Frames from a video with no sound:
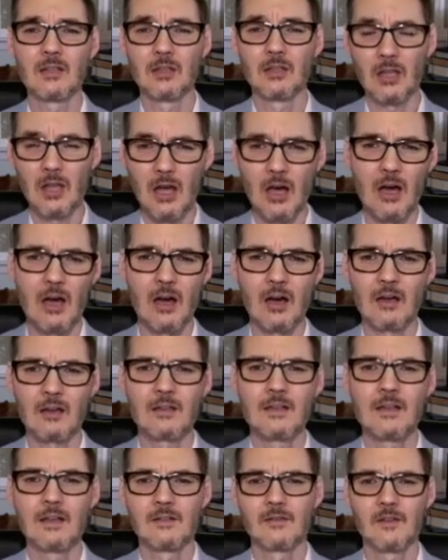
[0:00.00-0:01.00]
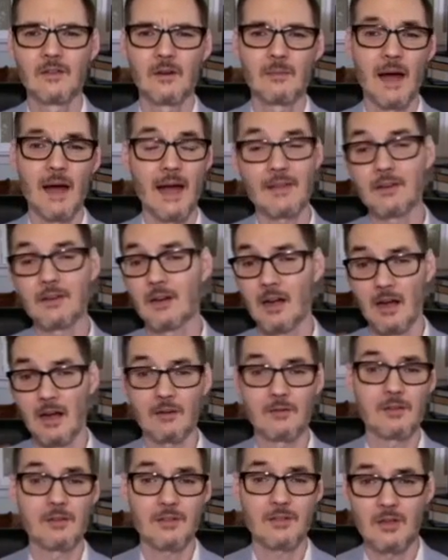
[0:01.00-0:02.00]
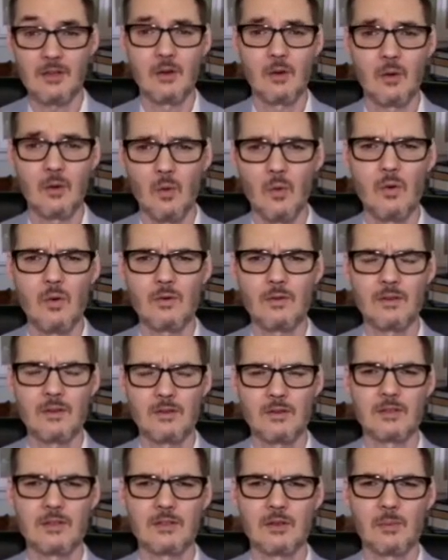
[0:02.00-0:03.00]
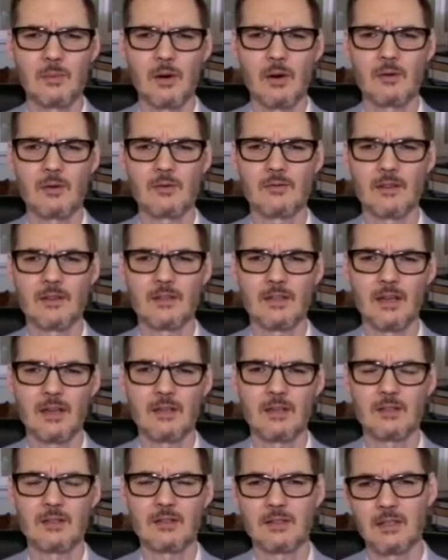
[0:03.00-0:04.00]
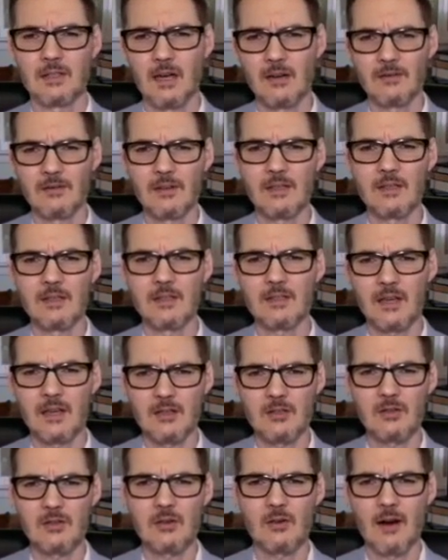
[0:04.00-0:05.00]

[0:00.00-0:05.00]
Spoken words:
law from either Congress or the U.S. Department of Education governing sexual